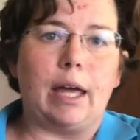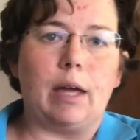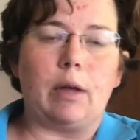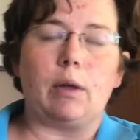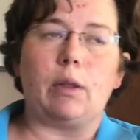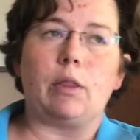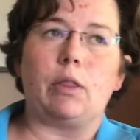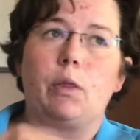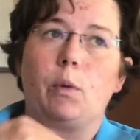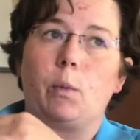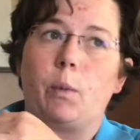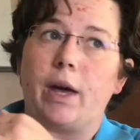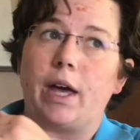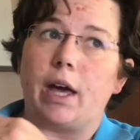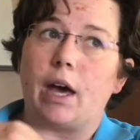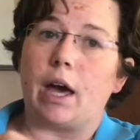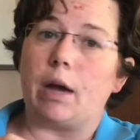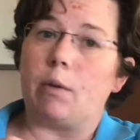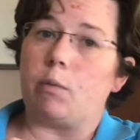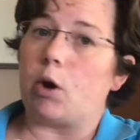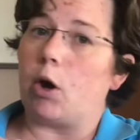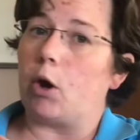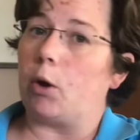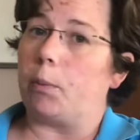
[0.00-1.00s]
the way I
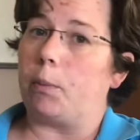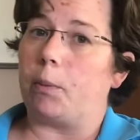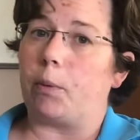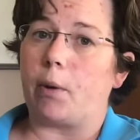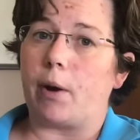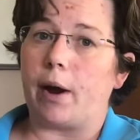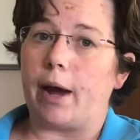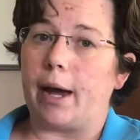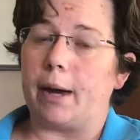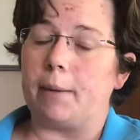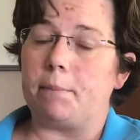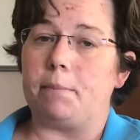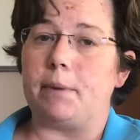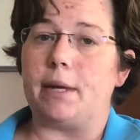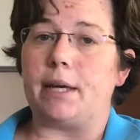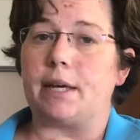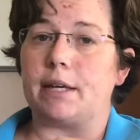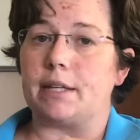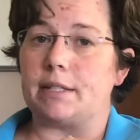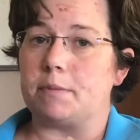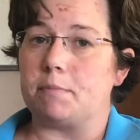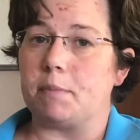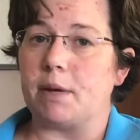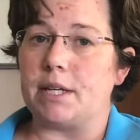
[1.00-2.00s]
row prep,
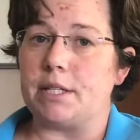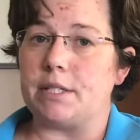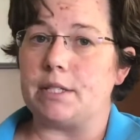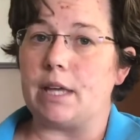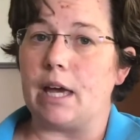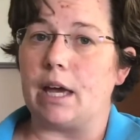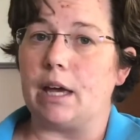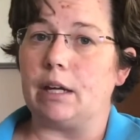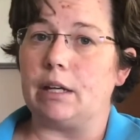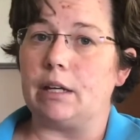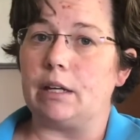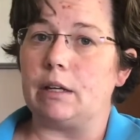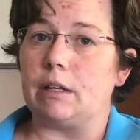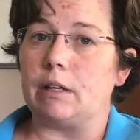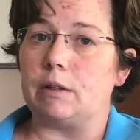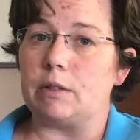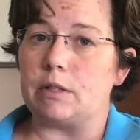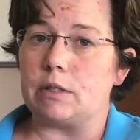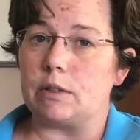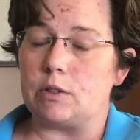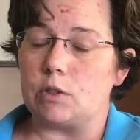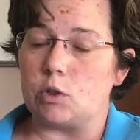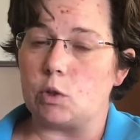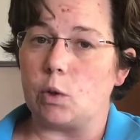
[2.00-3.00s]
because my
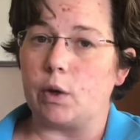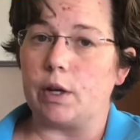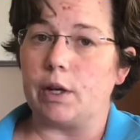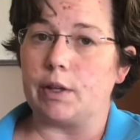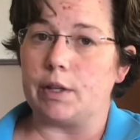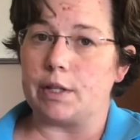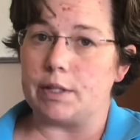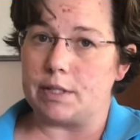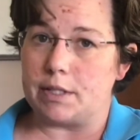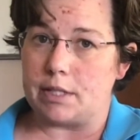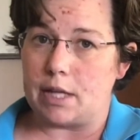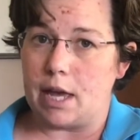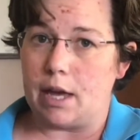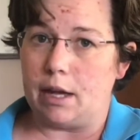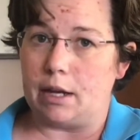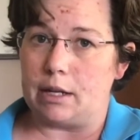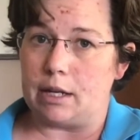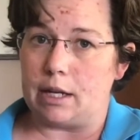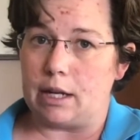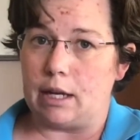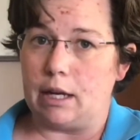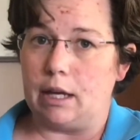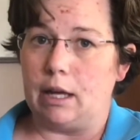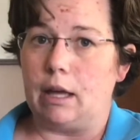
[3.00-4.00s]
soil is
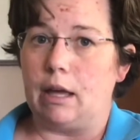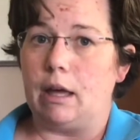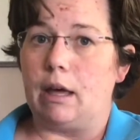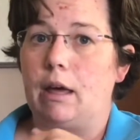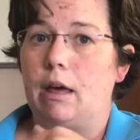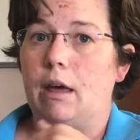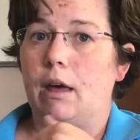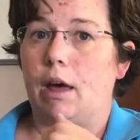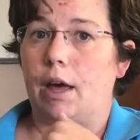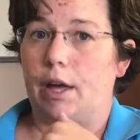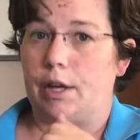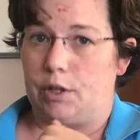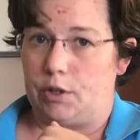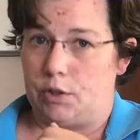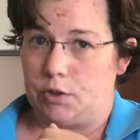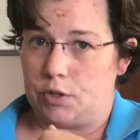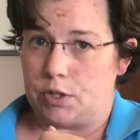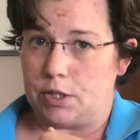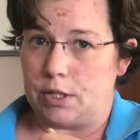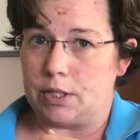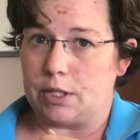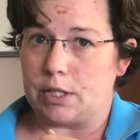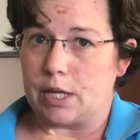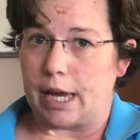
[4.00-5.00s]
sandy, I use
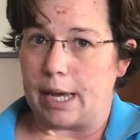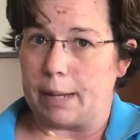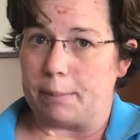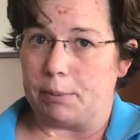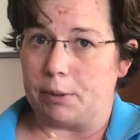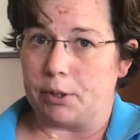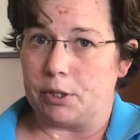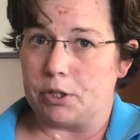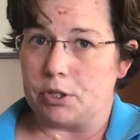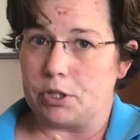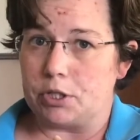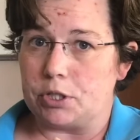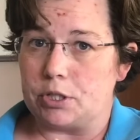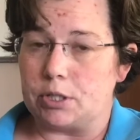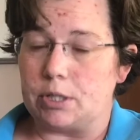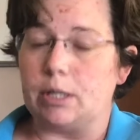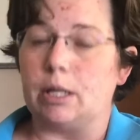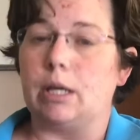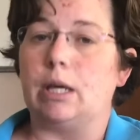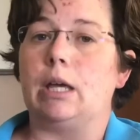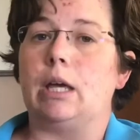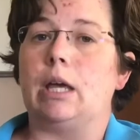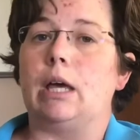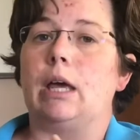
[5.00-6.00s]
the diapers.
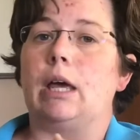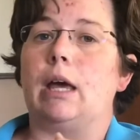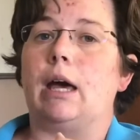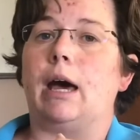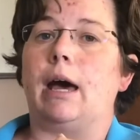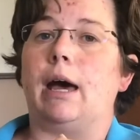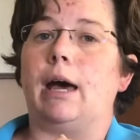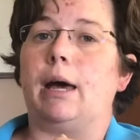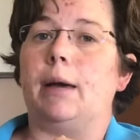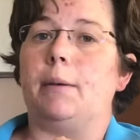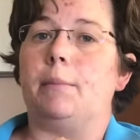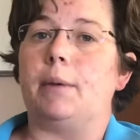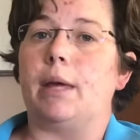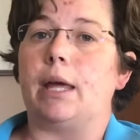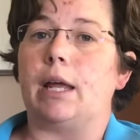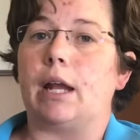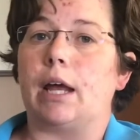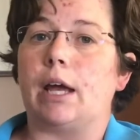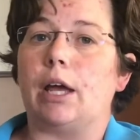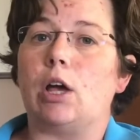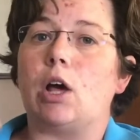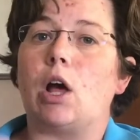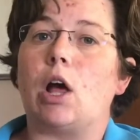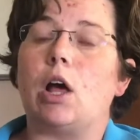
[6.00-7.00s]
And
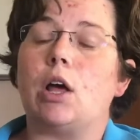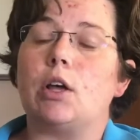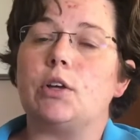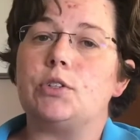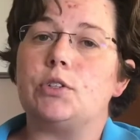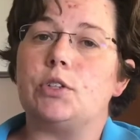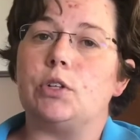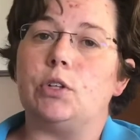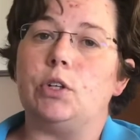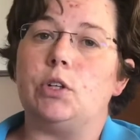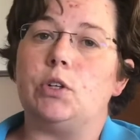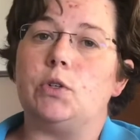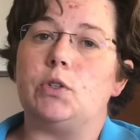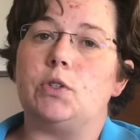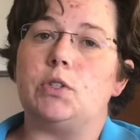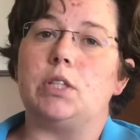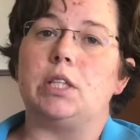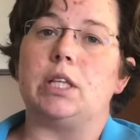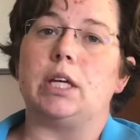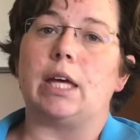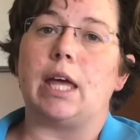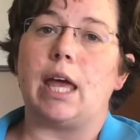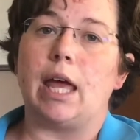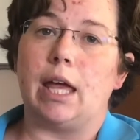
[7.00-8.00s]
I also use
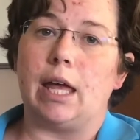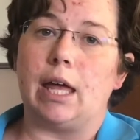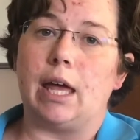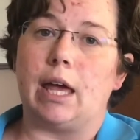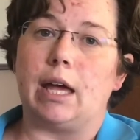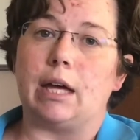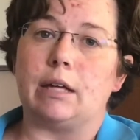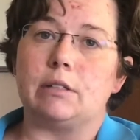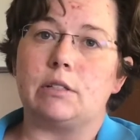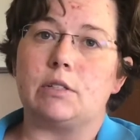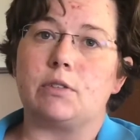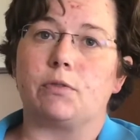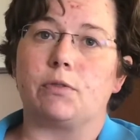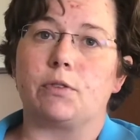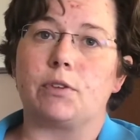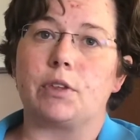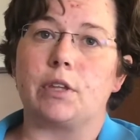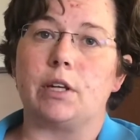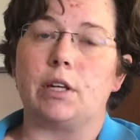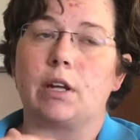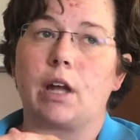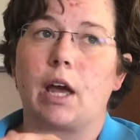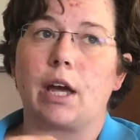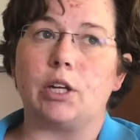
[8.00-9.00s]
the cans for the
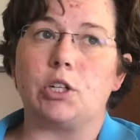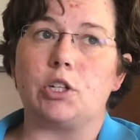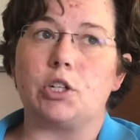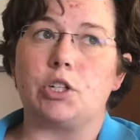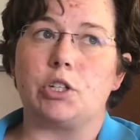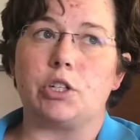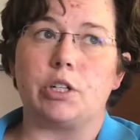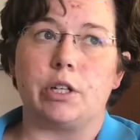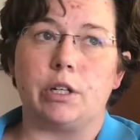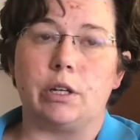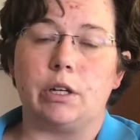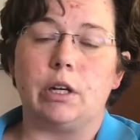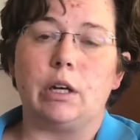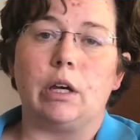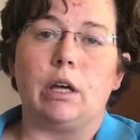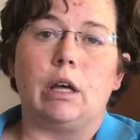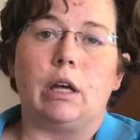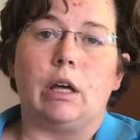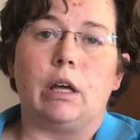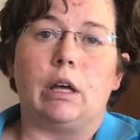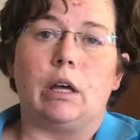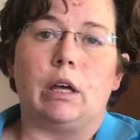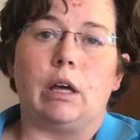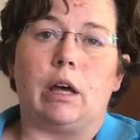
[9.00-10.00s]
nitrogen
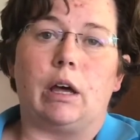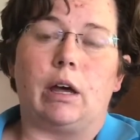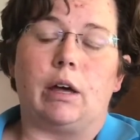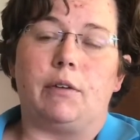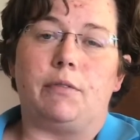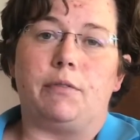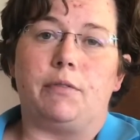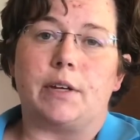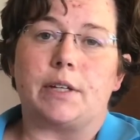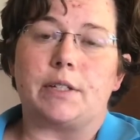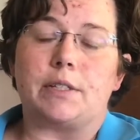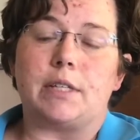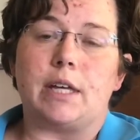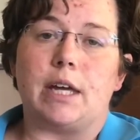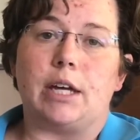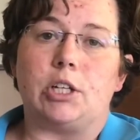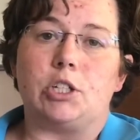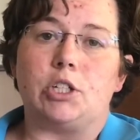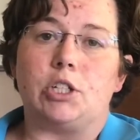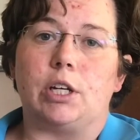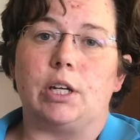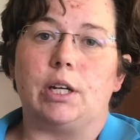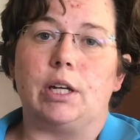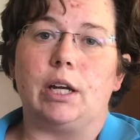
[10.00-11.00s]

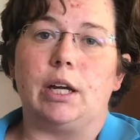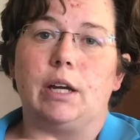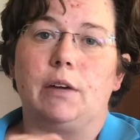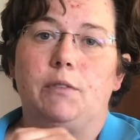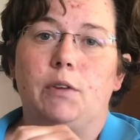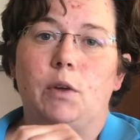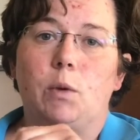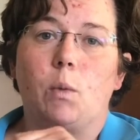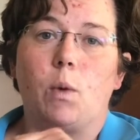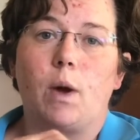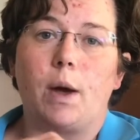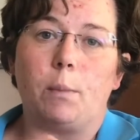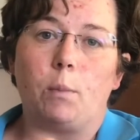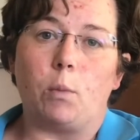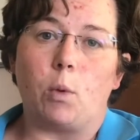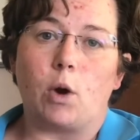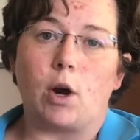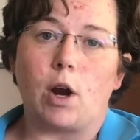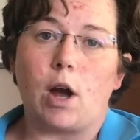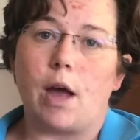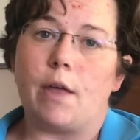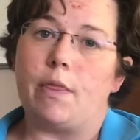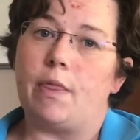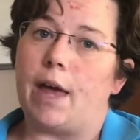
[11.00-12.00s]
fixation. If you want more
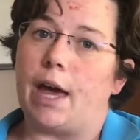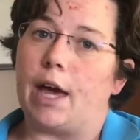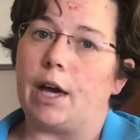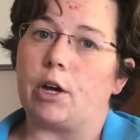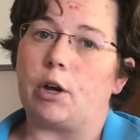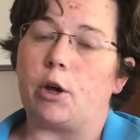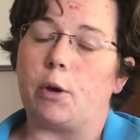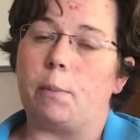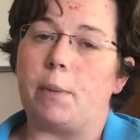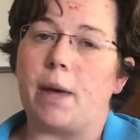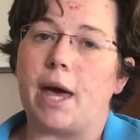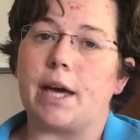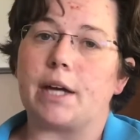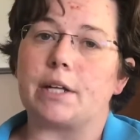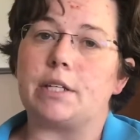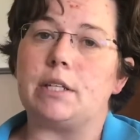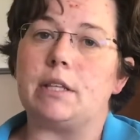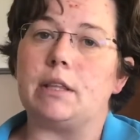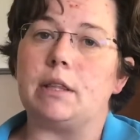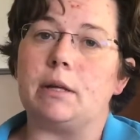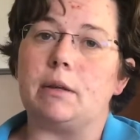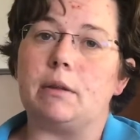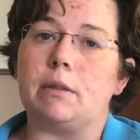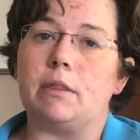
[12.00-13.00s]
on that, go back to
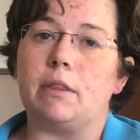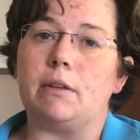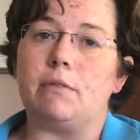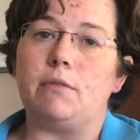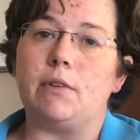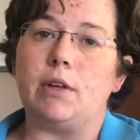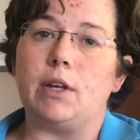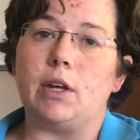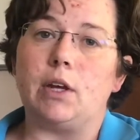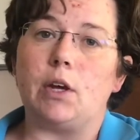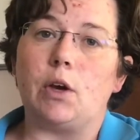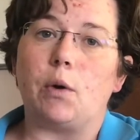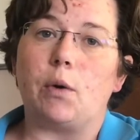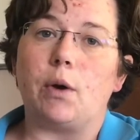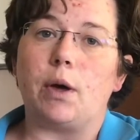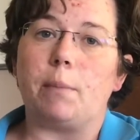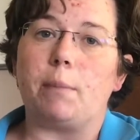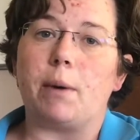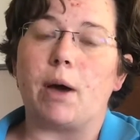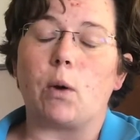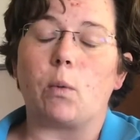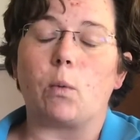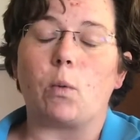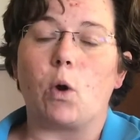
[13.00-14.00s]
the video
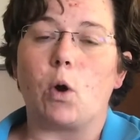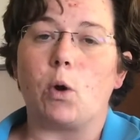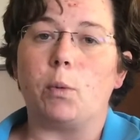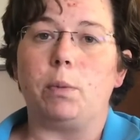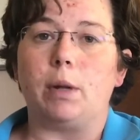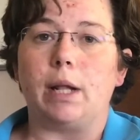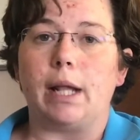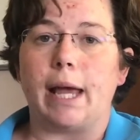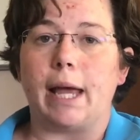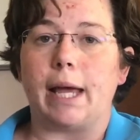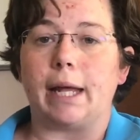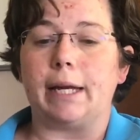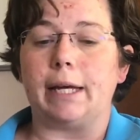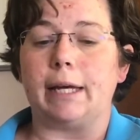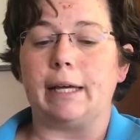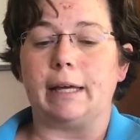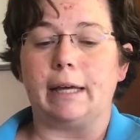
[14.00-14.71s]
about row planting.